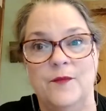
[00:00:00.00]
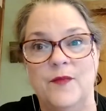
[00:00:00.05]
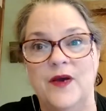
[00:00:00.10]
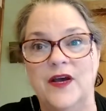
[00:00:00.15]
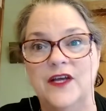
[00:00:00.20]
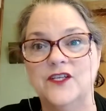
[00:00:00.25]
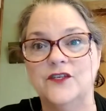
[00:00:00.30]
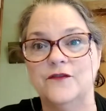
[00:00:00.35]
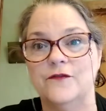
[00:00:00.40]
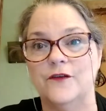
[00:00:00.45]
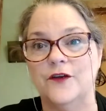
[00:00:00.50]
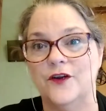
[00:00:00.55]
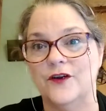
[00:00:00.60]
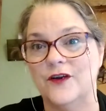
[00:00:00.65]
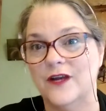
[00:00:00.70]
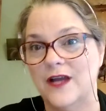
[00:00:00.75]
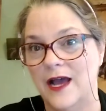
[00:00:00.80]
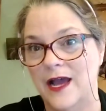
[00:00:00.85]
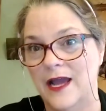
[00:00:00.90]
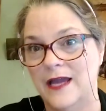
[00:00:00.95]
much for your
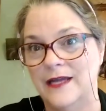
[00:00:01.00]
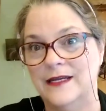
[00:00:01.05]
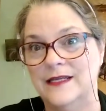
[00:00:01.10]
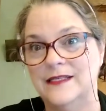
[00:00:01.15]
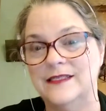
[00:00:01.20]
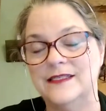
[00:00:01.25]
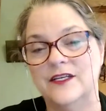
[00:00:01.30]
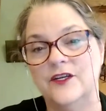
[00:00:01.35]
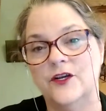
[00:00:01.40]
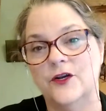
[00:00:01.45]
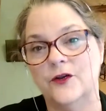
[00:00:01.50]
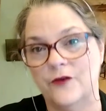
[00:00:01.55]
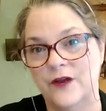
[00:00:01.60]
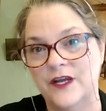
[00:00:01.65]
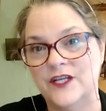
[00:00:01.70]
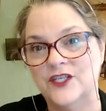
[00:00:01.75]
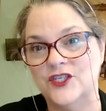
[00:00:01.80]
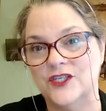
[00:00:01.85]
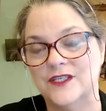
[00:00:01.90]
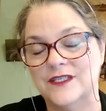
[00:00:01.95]
kindness and your
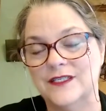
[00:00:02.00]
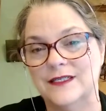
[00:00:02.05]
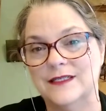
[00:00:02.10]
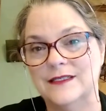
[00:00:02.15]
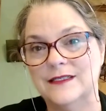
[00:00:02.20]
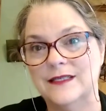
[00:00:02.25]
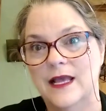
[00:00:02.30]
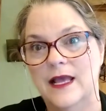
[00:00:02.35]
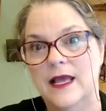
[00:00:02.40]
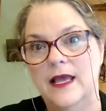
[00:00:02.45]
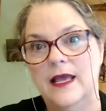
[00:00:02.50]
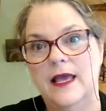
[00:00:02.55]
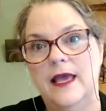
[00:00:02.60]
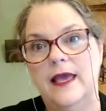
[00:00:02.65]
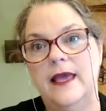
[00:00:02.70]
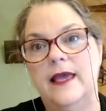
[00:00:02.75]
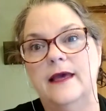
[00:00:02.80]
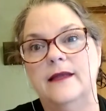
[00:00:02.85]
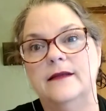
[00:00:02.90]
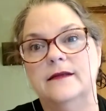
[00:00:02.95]
graciousness,
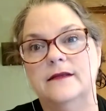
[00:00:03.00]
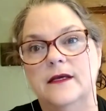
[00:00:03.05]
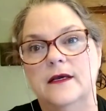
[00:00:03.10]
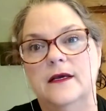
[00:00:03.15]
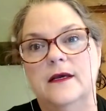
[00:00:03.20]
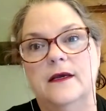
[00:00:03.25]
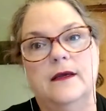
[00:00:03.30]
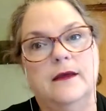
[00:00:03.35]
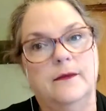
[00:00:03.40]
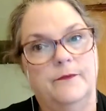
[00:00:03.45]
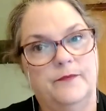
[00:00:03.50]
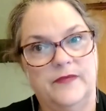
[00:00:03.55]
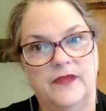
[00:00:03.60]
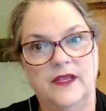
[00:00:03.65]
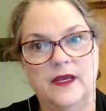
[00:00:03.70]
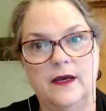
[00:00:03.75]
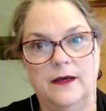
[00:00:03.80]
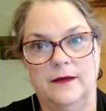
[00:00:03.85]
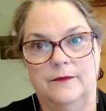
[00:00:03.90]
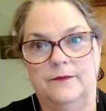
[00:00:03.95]
and
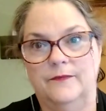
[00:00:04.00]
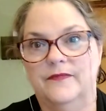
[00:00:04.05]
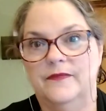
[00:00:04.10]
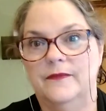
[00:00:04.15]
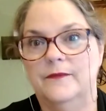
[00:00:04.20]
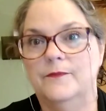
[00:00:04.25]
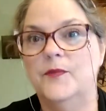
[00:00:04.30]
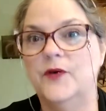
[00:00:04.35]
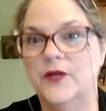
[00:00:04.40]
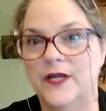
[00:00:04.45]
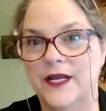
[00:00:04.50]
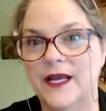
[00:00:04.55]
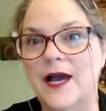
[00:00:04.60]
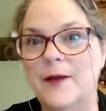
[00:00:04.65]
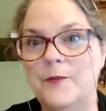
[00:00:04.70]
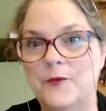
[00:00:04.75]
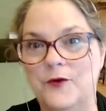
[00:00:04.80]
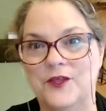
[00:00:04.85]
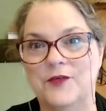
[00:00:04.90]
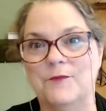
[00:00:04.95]
putting
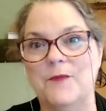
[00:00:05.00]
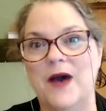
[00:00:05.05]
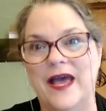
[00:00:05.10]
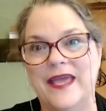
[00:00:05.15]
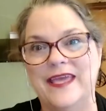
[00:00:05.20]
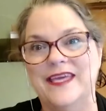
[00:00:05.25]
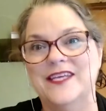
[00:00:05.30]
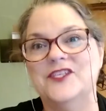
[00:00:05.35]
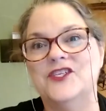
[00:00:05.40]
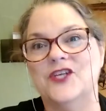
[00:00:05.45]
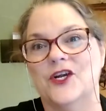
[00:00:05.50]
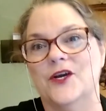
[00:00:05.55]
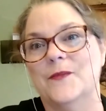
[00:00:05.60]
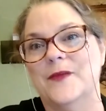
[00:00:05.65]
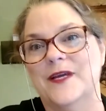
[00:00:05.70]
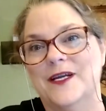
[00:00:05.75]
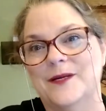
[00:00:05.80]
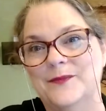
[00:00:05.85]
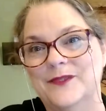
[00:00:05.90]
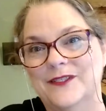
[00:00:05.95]
up with my
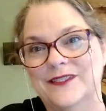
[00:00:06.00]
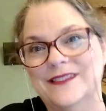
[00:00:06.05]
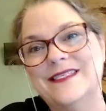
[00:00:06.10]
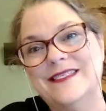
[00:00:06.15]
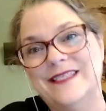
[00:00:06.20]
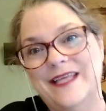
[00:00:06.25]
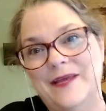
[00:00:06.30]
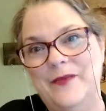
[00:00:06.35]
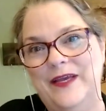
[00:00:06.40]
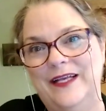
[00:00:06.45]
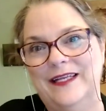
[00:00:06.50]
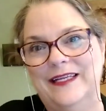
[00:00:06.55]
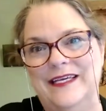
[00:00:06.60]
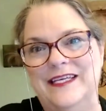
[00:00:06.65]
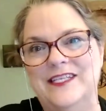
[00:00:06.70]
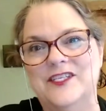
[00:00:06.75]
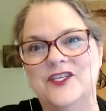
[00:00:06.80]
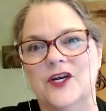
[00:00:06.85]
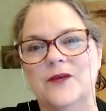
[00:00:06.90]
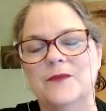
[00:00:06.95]

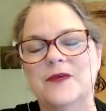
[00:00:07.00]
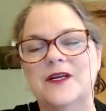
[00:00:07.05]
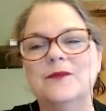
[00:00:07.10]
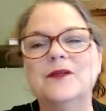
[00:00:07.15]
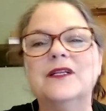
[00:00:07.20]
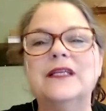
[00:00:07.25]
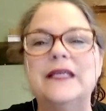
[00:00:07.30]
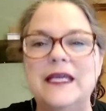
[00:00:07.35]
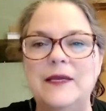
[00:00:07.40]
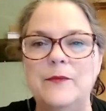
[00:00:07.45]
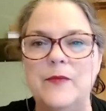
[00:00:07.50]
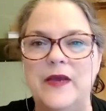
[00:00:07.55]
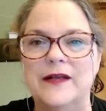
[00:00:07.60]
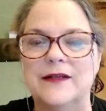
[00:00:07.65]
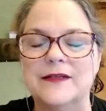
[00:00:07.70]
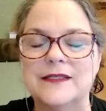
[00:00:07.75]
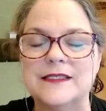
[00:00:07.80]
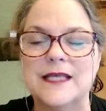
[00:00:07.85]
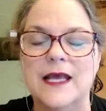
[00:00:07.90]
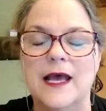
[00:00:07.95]
seemingly interminable
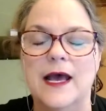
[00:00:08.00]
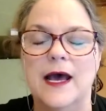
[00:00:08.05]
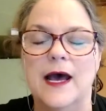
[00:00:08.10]
emails.